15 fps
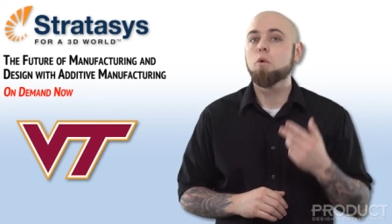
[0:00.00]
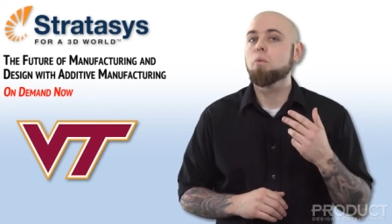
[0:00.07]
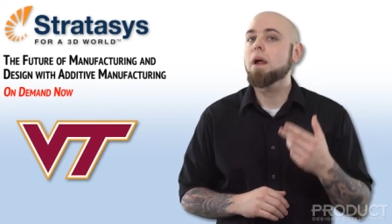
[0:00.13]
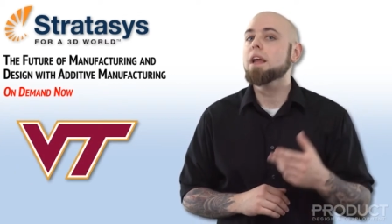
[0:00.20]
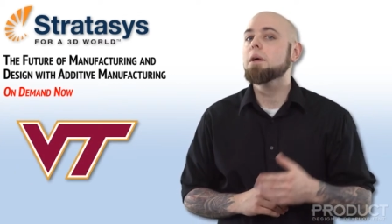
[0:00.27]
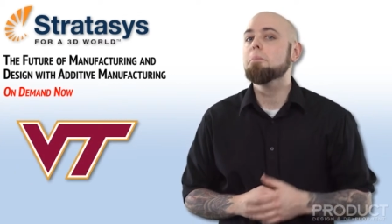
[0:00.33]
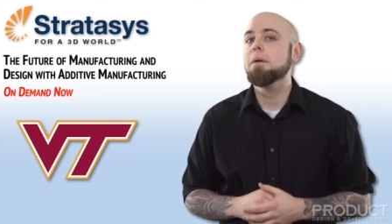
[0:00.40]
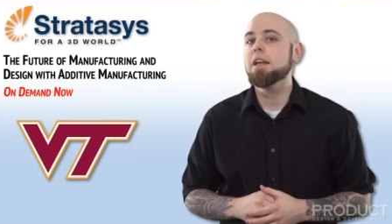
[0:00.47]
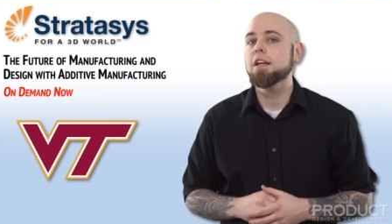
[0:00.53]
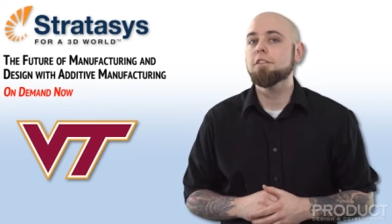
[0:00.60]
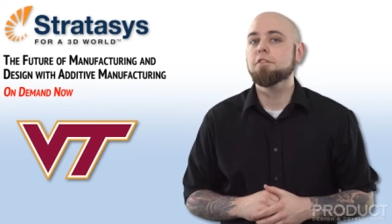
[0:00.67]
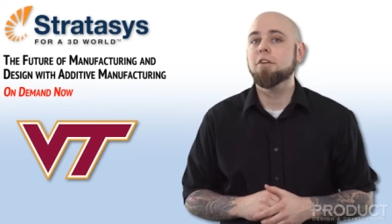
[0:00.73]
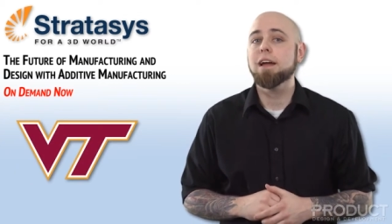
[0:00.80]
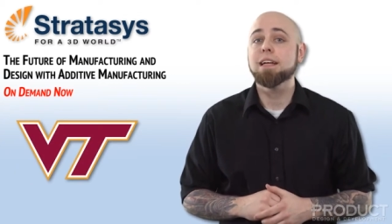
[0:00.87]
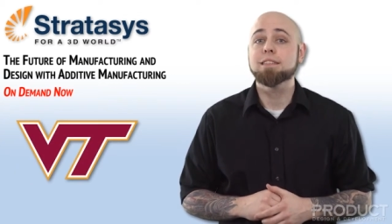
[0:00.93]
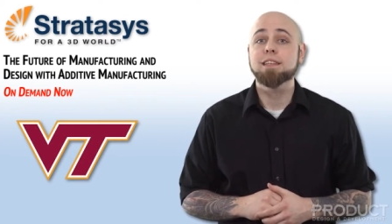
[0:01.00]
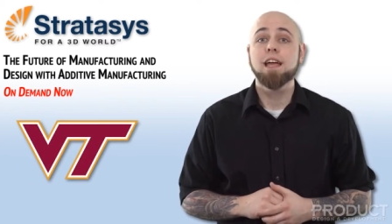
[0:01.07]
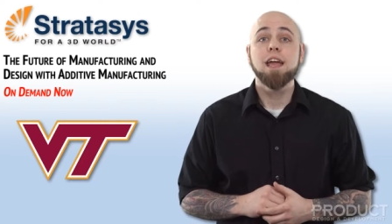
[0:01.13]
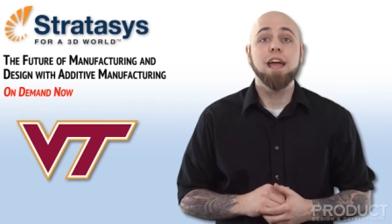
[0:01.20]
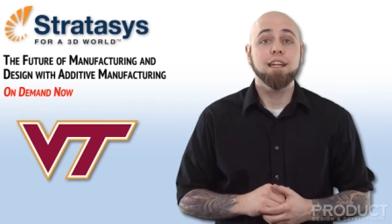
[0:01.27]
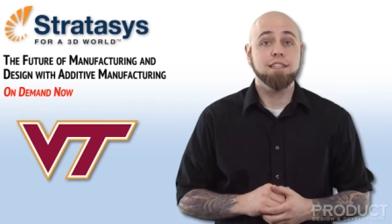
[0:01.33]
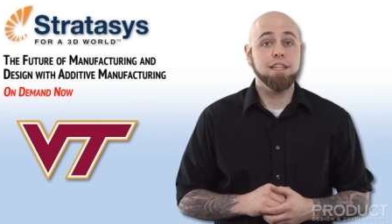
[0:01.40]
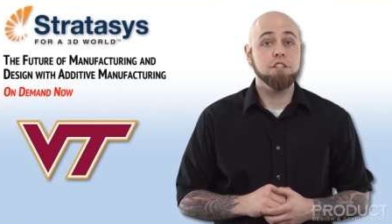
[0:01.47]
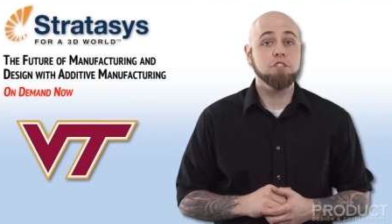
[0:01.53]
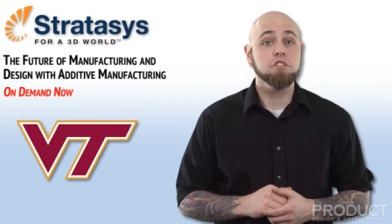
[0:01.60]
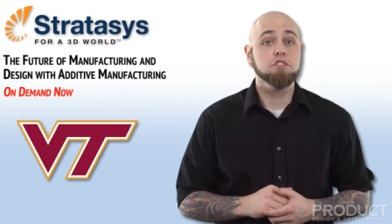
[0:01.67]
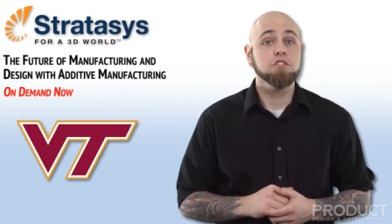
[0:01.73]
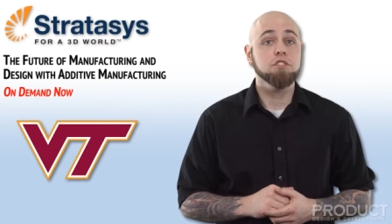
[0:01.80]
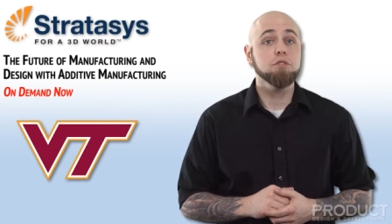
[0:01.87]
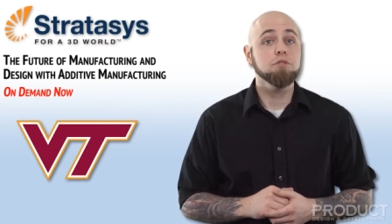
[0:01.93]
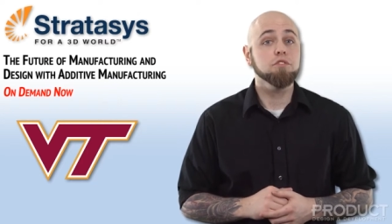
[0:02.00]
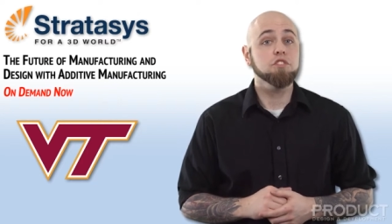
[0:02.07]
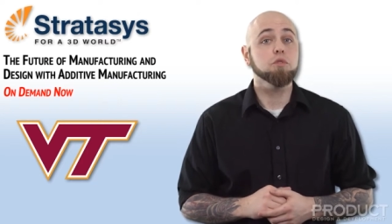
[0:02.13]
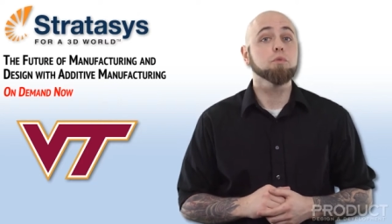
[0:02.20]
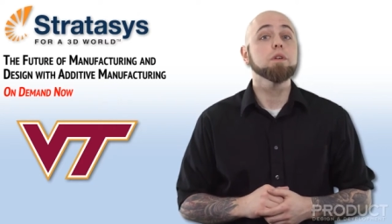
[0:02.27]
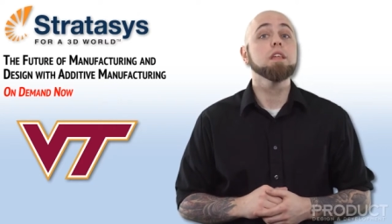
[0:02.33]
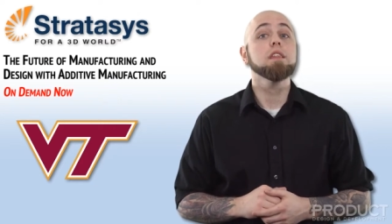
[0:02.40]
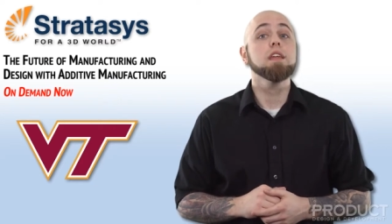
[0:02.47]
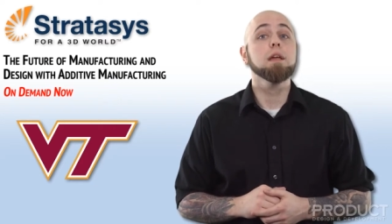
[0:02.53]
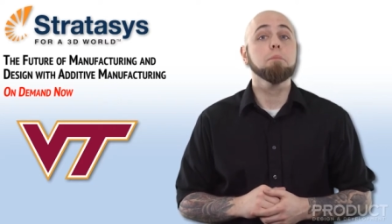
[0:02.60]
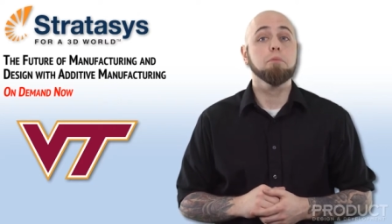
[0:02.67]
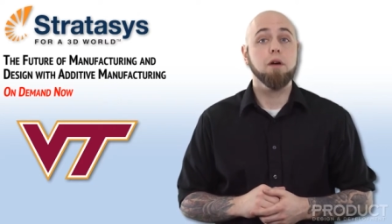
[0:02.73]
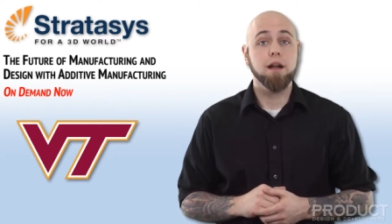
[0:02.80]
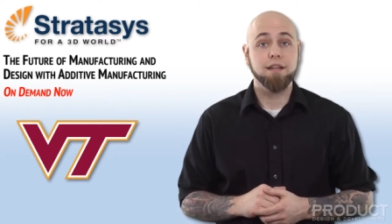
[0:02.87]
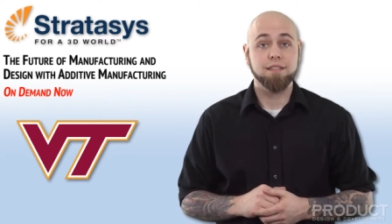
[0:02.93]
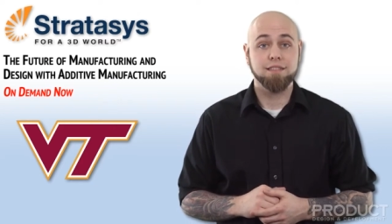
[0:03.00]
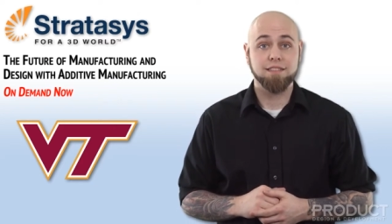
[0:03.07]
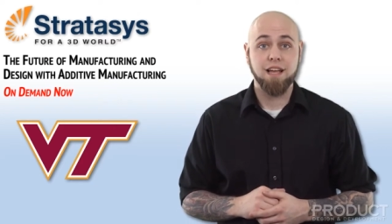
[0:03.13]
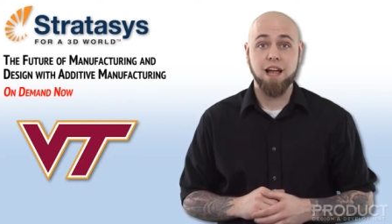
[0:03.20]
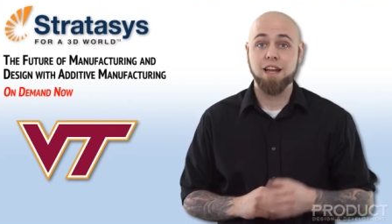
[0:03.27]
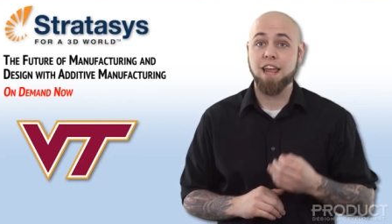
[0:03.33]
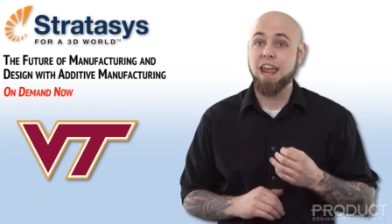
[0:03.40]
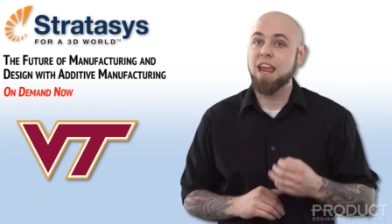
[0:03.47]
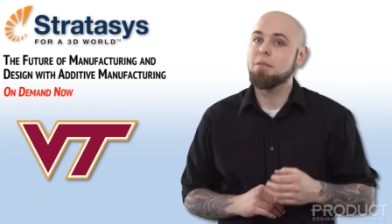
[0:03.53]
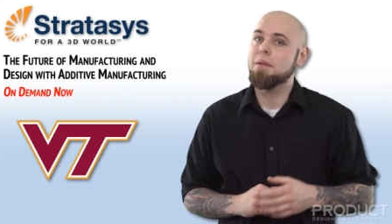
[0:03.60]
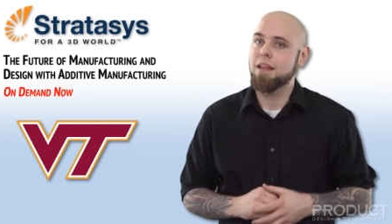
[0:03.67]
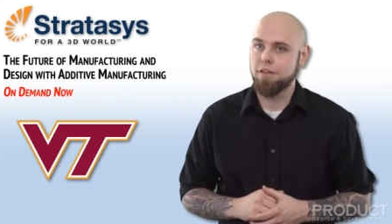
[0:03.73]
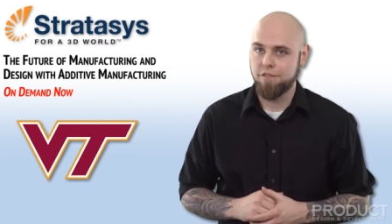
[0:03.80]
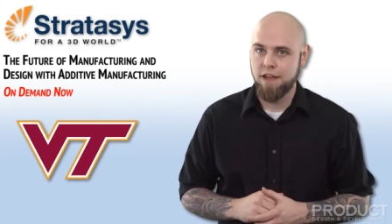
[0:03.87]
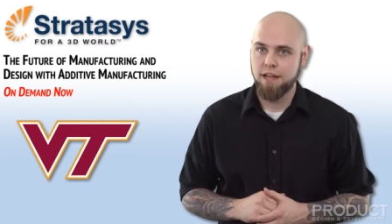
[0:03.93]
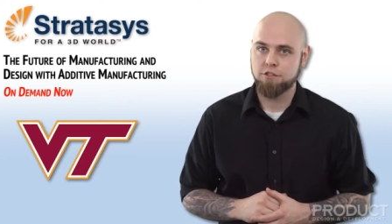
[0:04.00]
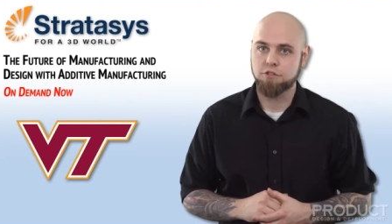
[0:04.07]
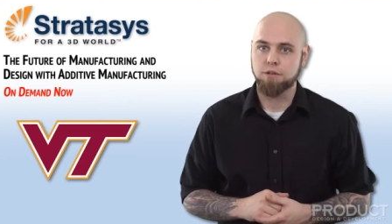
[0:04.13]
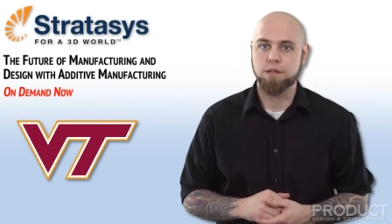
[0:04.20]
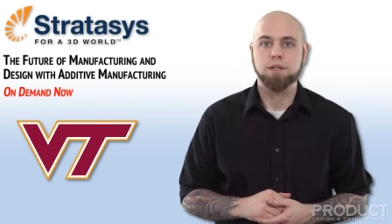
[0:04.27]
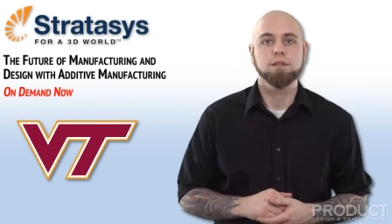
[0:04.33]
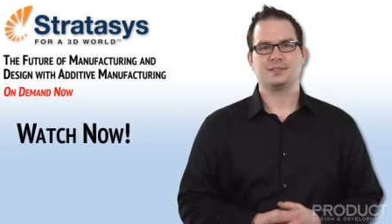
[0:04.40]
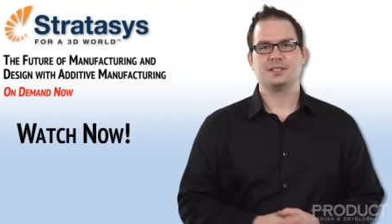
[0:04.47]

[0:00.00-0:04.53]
write competitive grants, and teach their students to rethink product design and manufacturing.